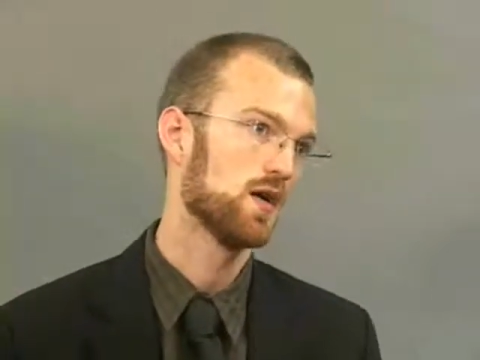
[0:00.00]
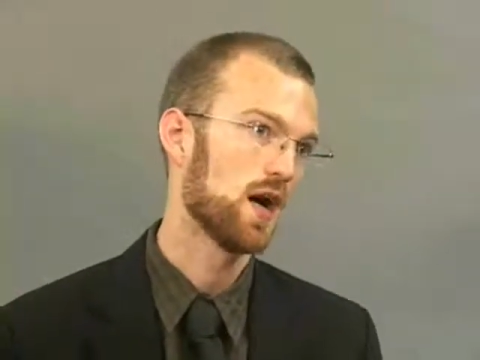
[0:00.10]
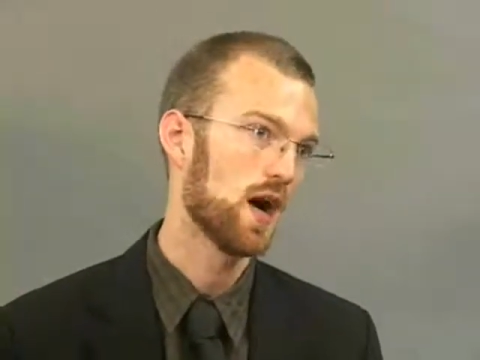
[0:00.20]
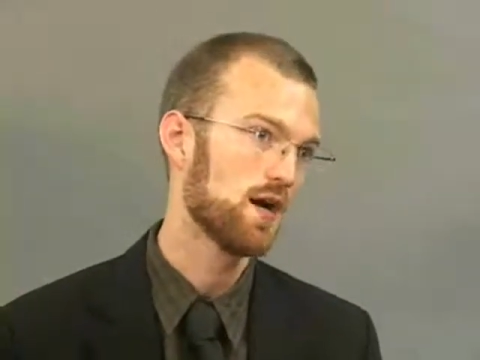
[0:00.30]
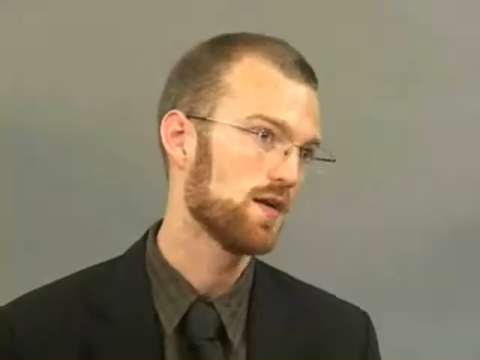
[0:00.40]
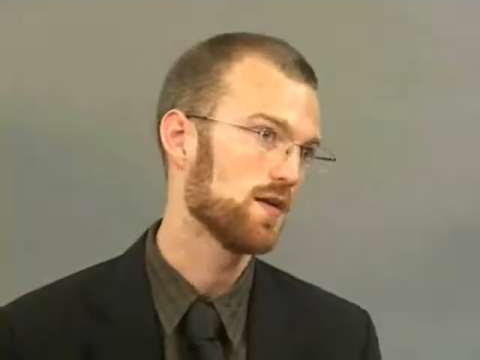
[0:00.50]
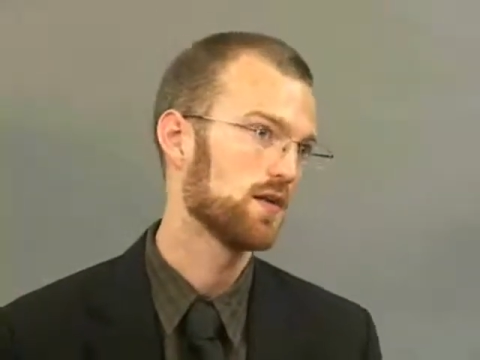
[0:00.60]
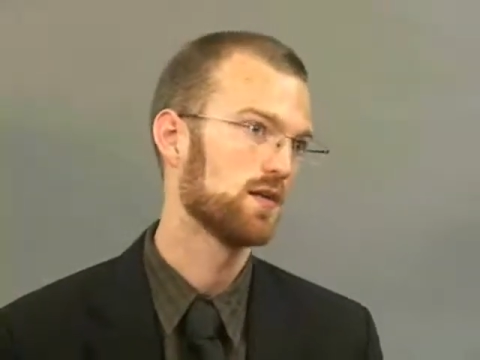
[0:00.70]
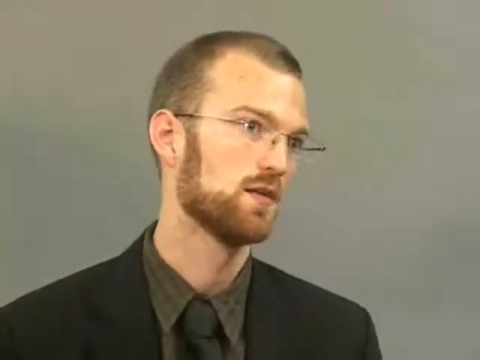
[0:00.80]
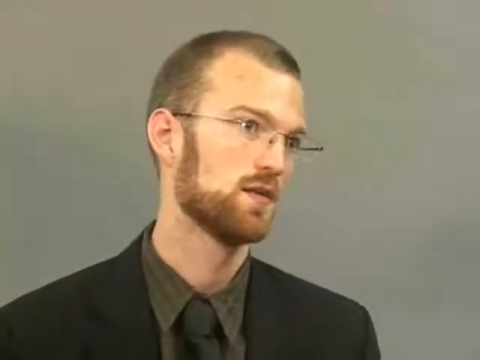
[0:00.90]
higher
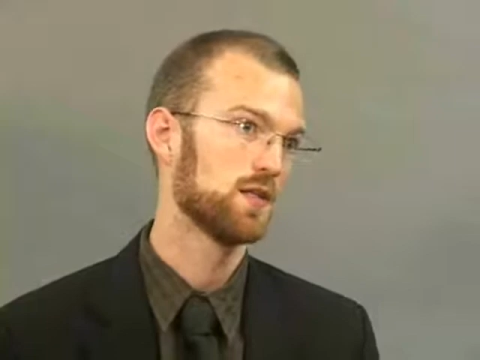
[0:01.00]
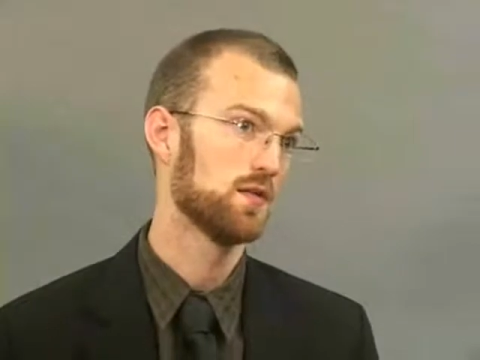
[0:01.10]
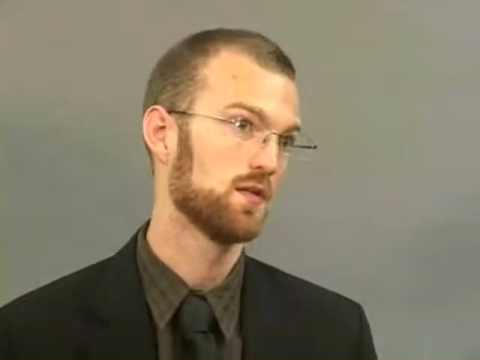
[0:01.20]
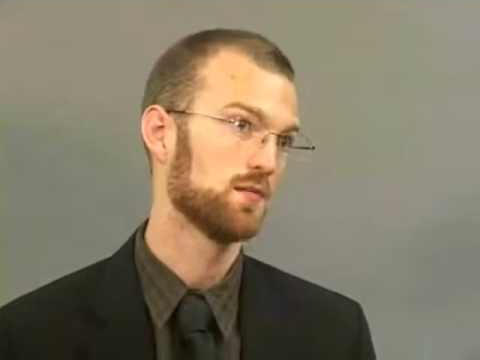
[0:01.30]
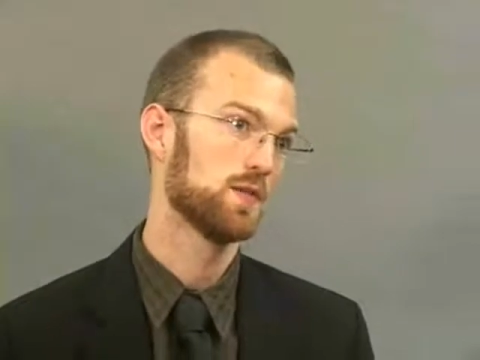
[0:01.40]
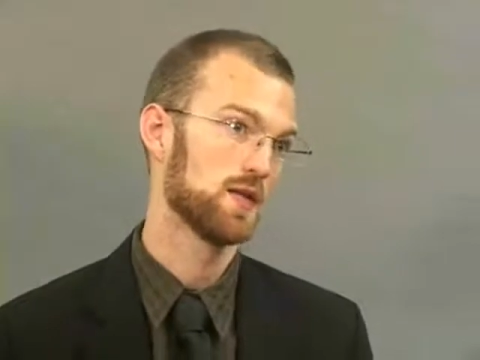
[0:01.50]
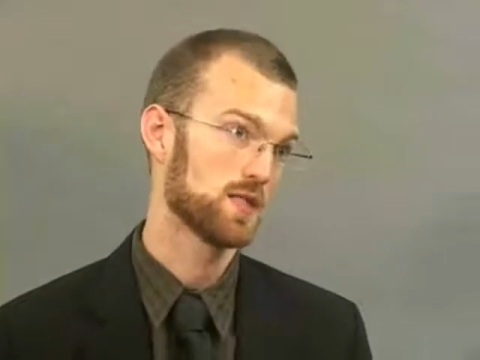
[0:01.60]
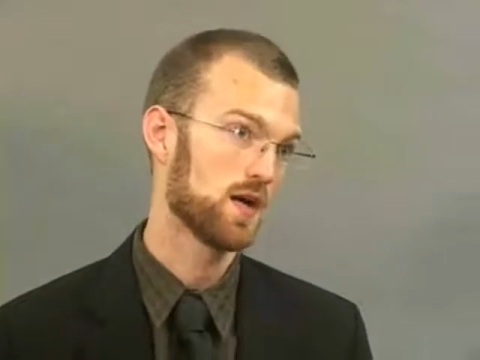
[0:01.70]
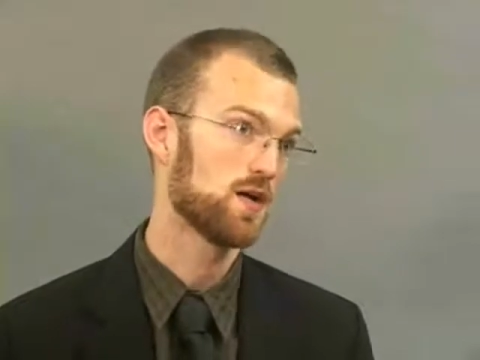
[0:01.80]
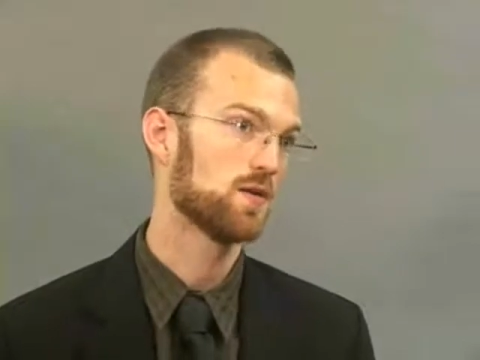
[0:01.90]
than
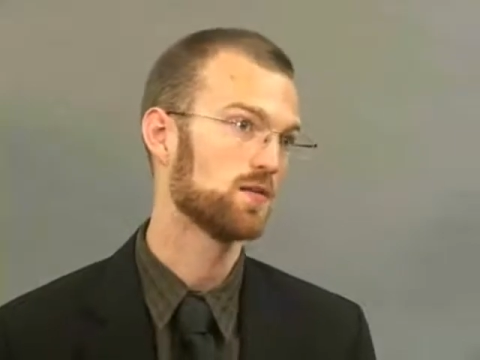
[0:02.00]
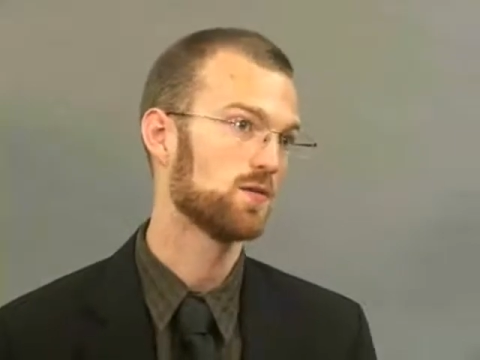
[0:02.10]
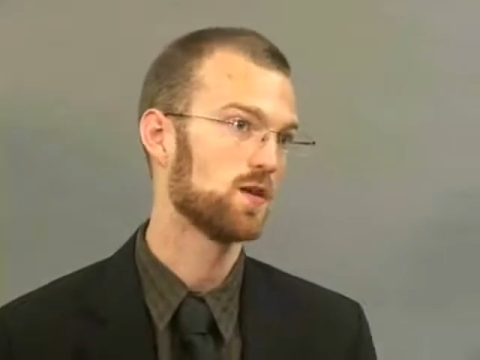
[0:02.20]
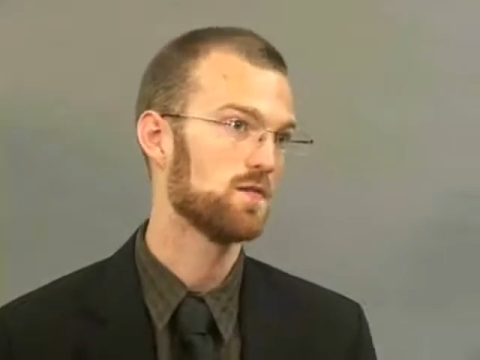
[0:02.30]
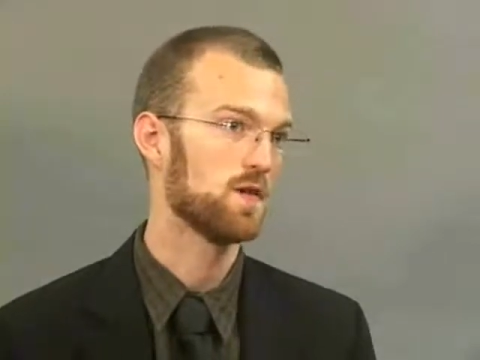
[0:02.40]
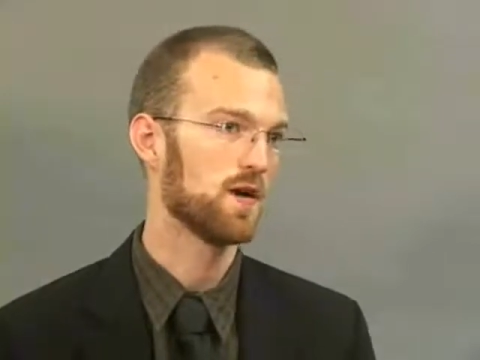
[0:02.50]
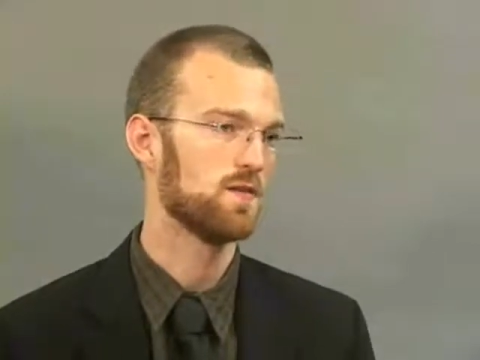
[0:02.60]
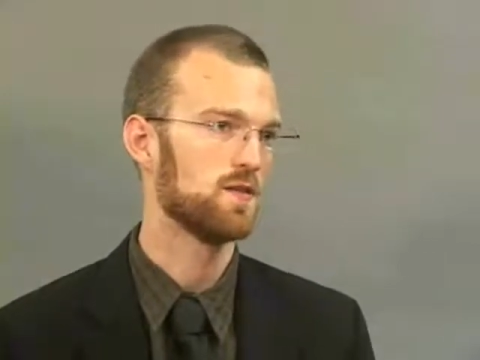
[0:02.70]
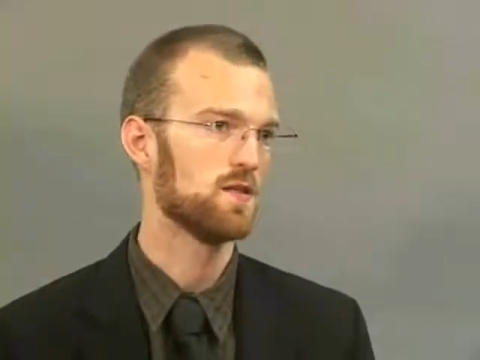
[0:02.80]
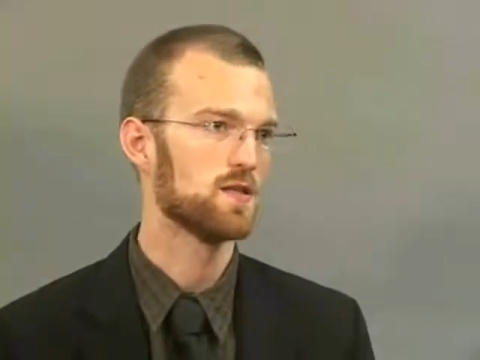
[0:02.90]
plus
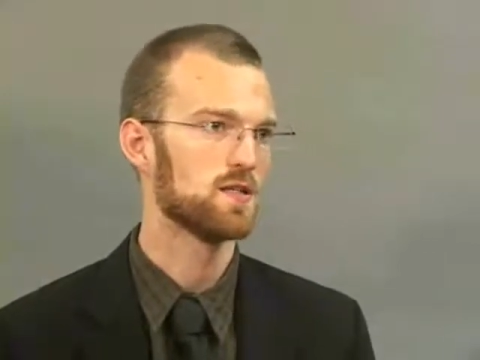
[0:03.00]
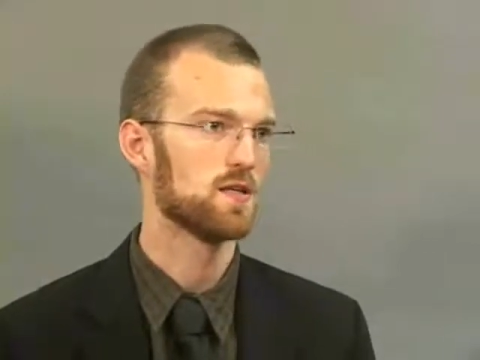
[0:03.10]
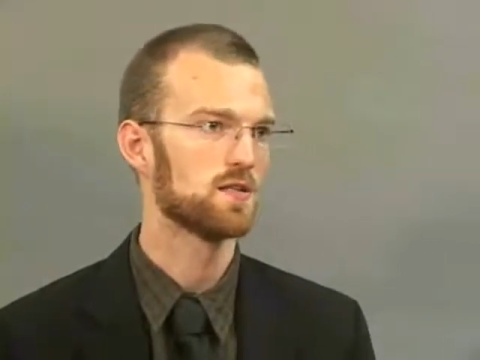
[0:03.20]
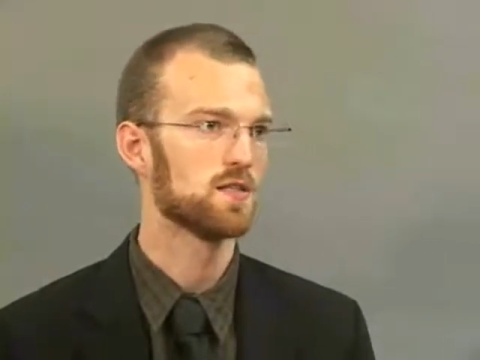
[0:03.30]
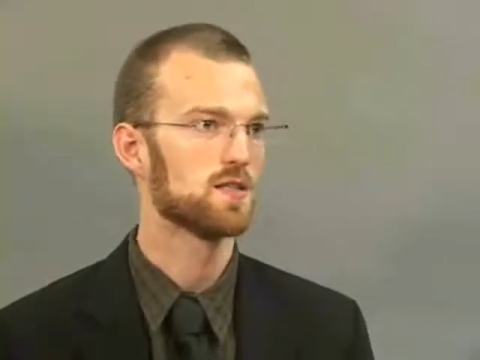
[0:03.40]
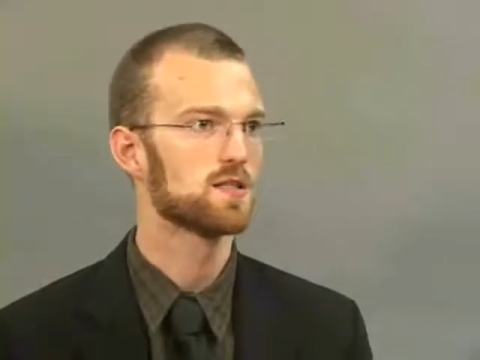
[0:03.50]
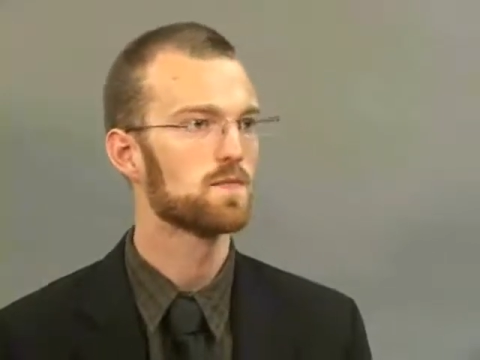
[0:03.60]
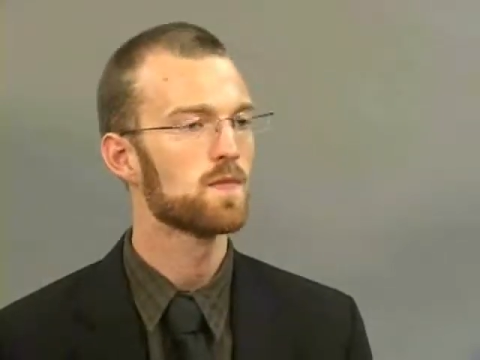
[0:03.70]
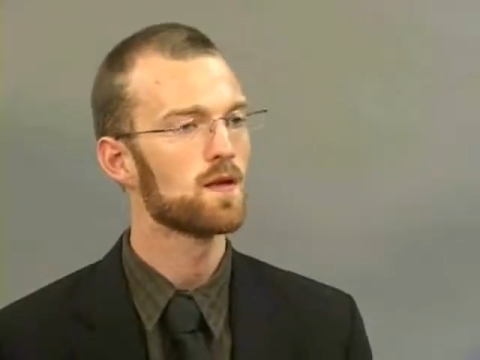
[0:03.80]
125 degrees Celsius.